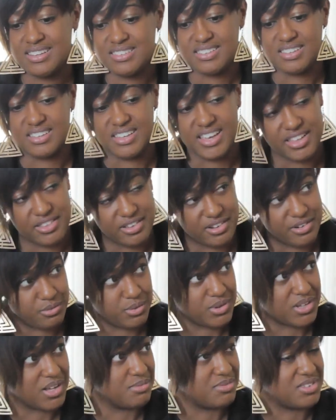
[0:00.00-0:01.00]
together, if
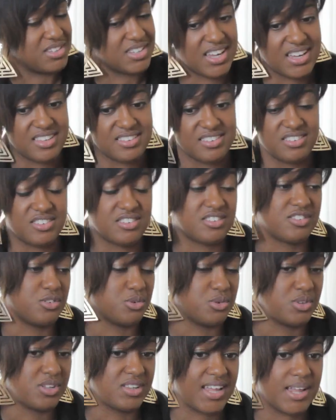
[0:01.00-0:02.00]
we come together and just
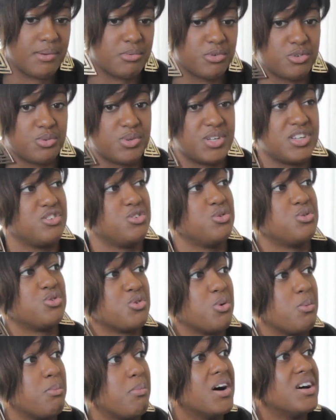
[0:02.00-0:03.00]
do the labels, we could do
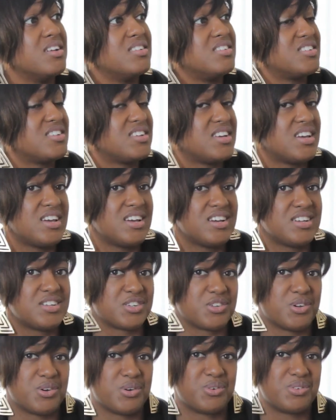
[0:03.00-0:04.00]
so much.
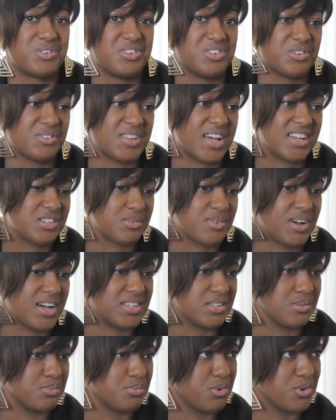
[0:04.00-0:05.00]
So, that's why
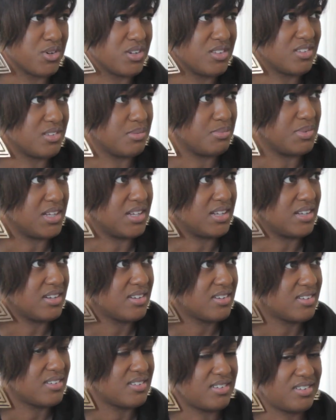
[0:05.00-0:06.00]
it's important to me,
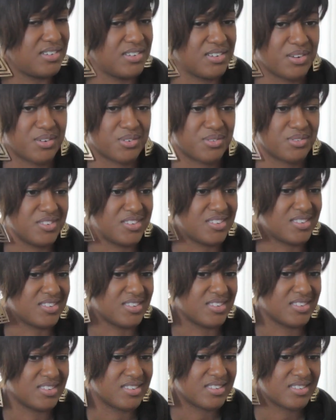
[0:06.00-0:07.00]
just
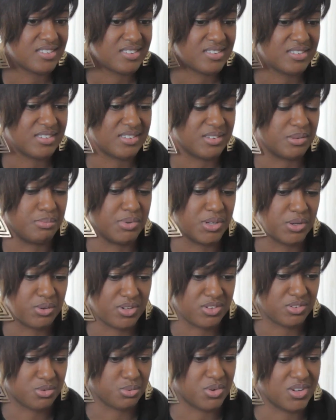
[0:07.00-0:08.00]
to
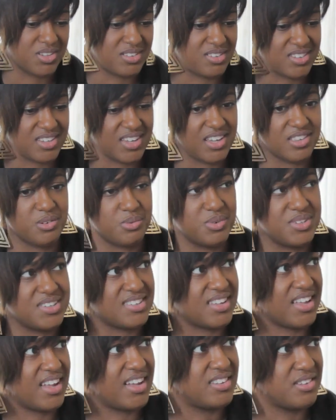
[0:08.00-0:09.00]
build as one. Together we
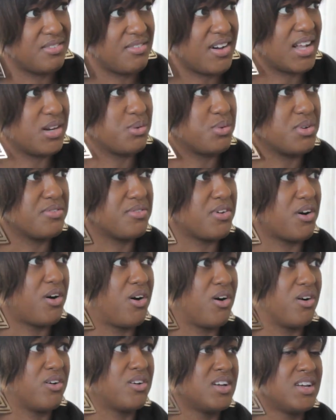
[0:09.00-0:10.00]
stand, divided we
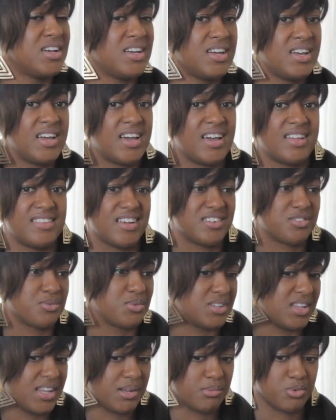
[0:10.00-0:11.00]
fall. And that's
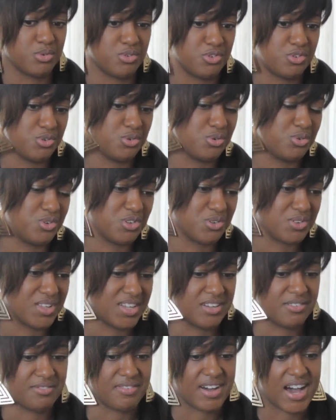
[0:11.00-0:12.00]
what labels do.
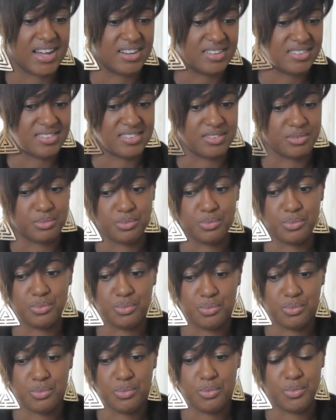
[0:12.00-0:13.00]
They divide us, and
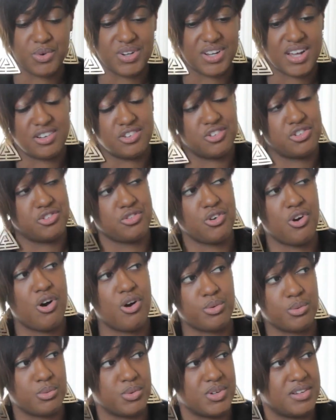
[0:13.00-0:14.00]
we're not as
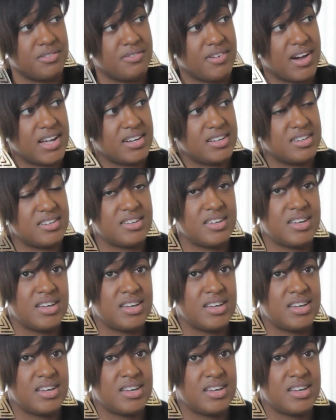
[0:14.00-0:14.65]
strong when we're divided.